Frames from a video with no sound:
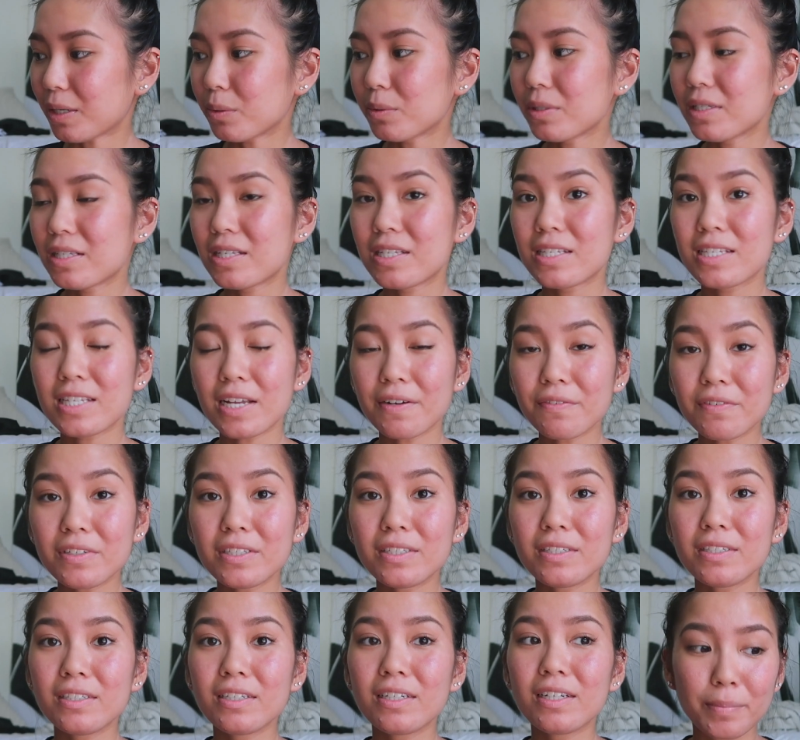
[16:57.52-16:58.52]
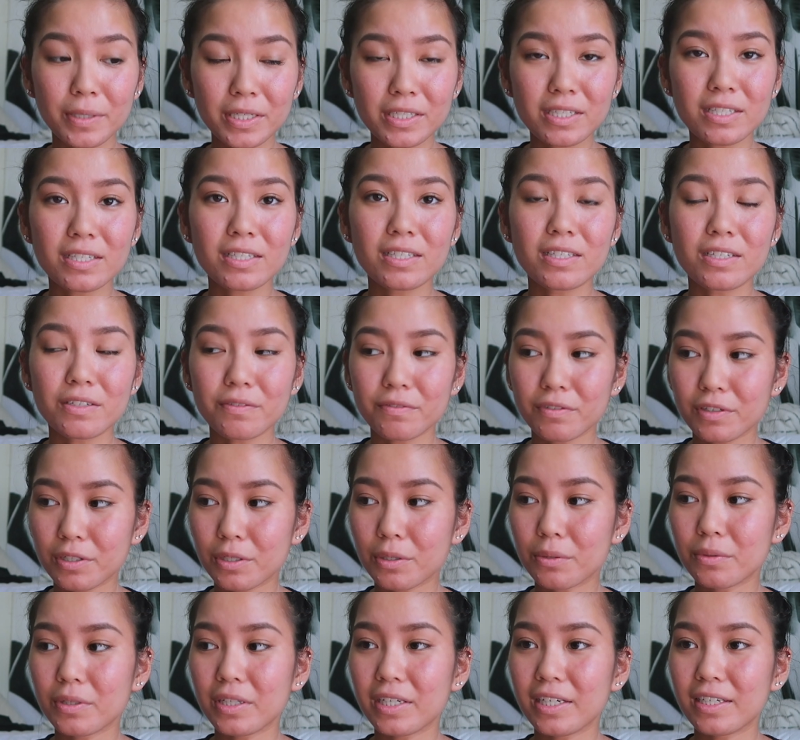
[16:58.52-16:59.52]
that was 7 pieces of
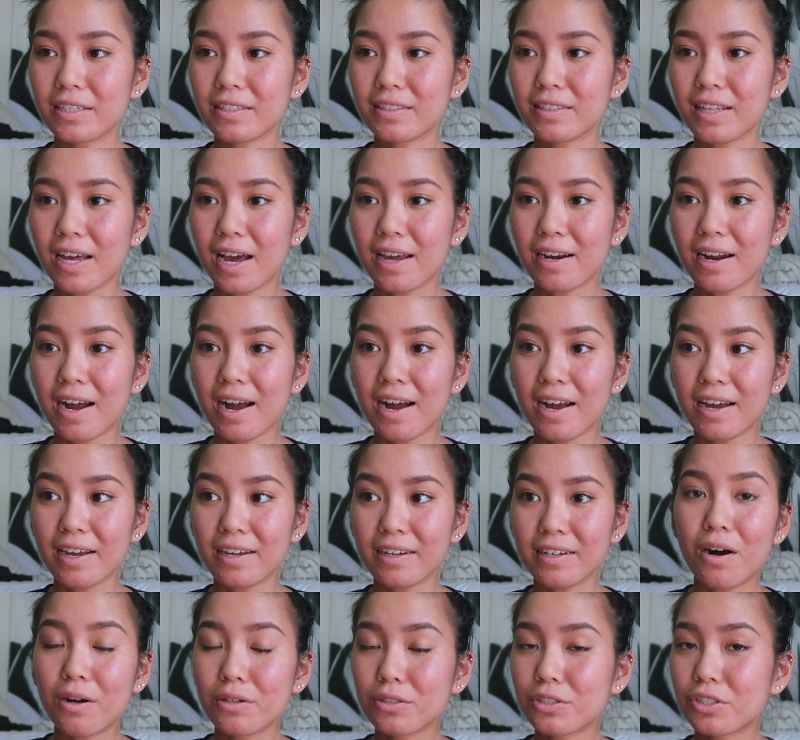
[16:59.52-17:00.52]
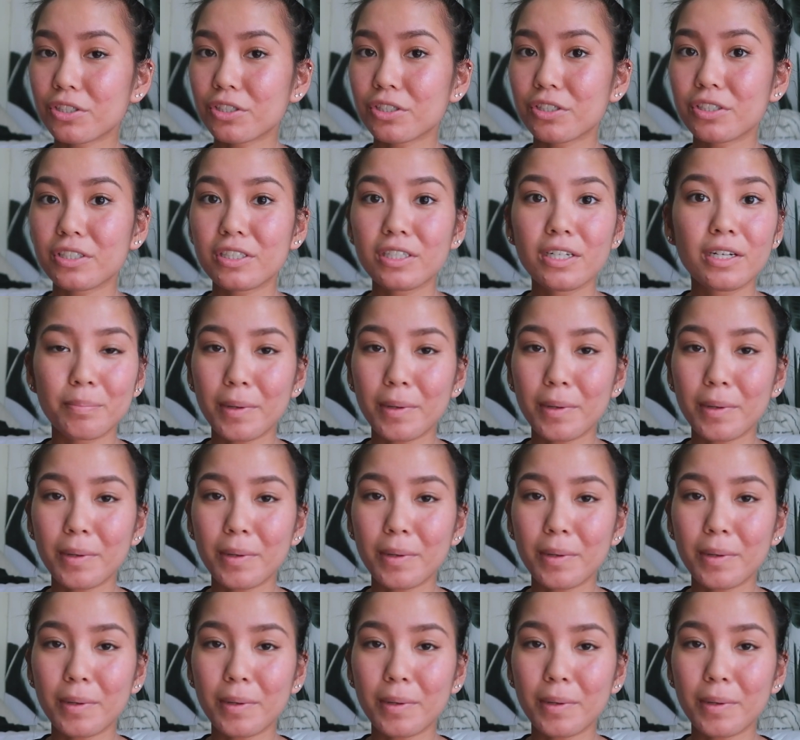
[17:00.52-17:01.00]
clothing that I altered